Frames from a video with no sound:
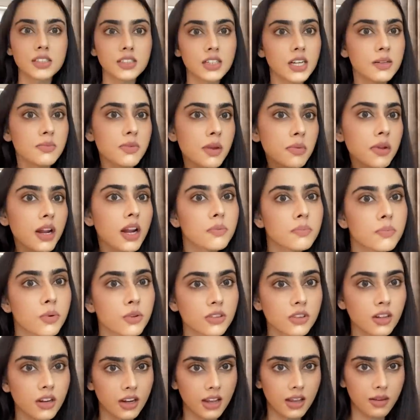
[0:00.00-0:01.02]
and maybe like
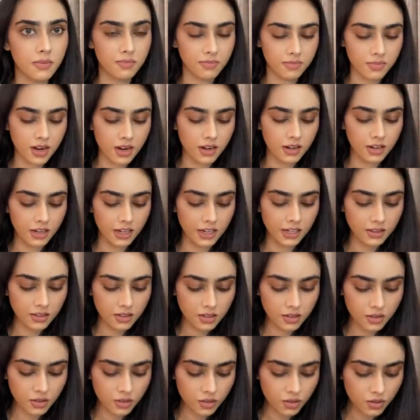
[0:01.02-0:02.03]
put the name underneath.
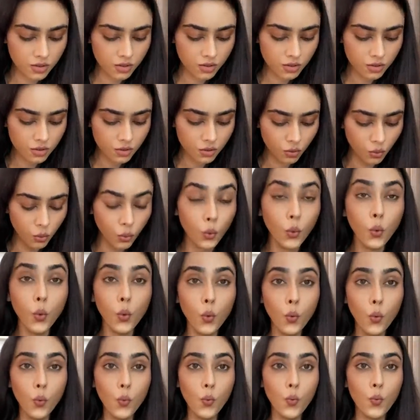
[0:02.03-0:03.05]
Ooh.